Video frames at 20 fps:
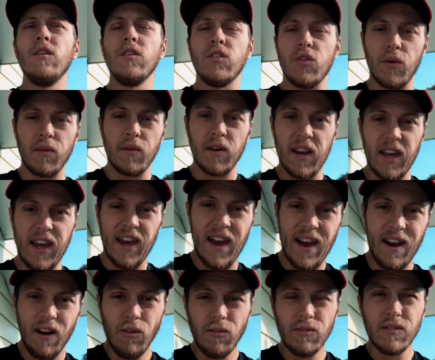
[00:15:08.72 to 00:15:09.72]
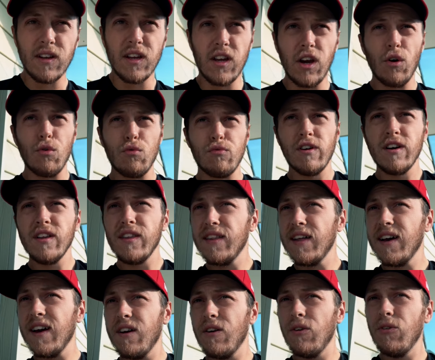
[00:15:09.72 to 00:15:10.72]
So I'm going to get out and go run
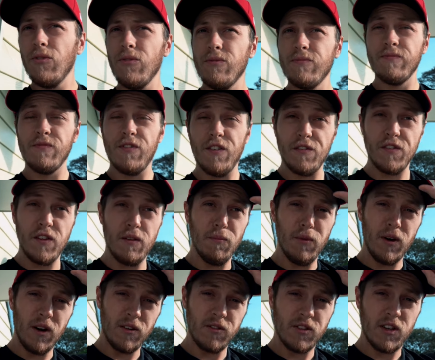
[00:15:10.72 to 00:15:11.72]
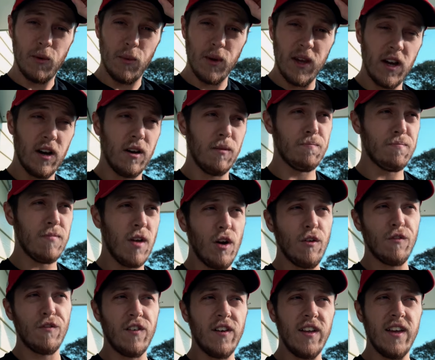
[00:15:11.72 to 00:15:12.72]
now. 50 miles, here we come.
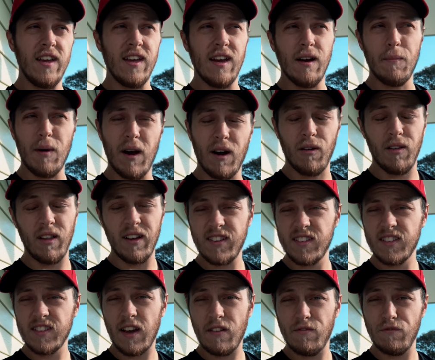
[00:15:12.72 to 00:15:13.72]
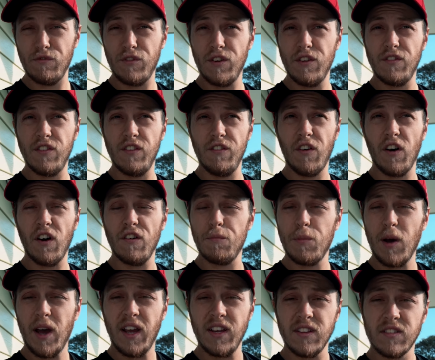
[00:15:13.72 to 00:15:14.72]
Hopefully about like 7.55
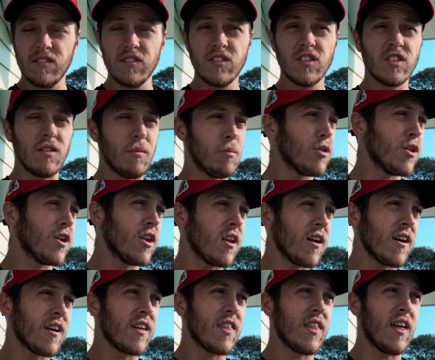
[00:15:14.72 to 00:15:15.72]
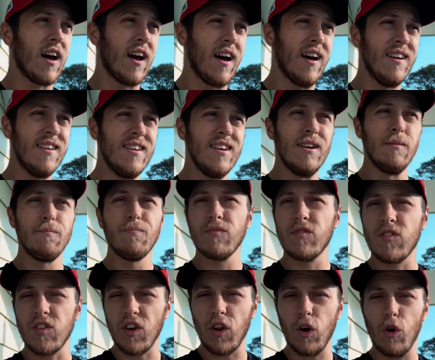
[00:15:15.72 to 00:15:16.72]
pace, something like that.
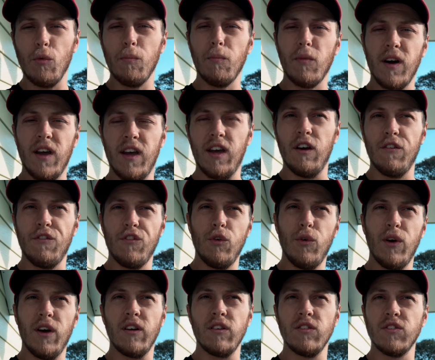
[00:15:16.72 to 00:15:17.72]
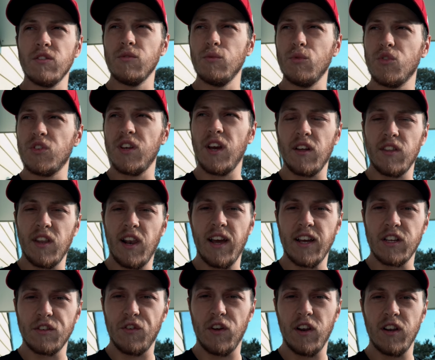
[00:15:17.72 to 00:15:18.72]
Don't know, might hit a few hills. We'll see how the
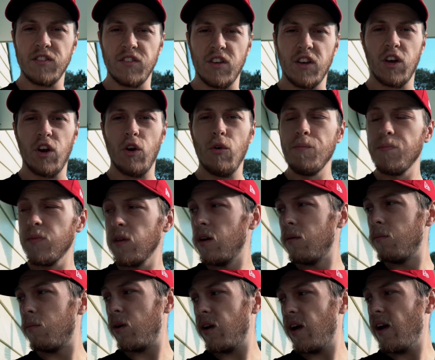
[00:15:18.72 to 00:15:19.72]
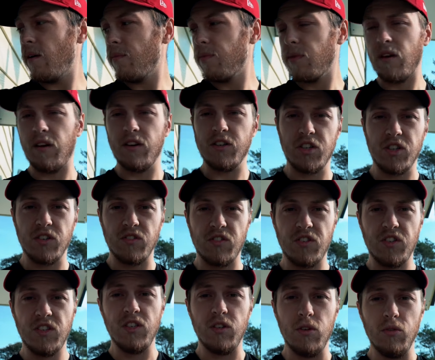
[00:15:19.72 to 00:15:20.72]
legs feel as I go. But yeah, I shall
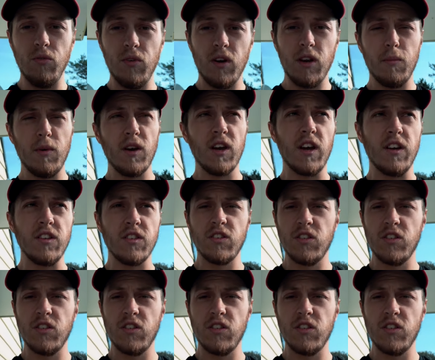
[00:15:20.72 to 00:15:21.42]
see you in a bit, guys.